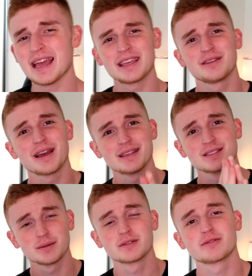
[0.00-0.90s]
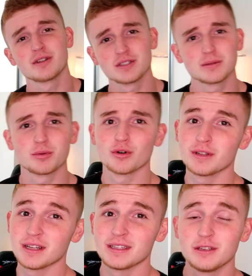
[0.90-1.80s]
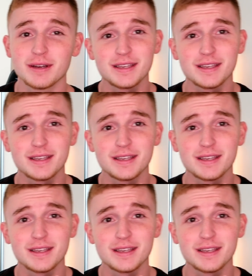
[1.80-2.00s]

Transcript: Thank you guys so much for all the support lately. You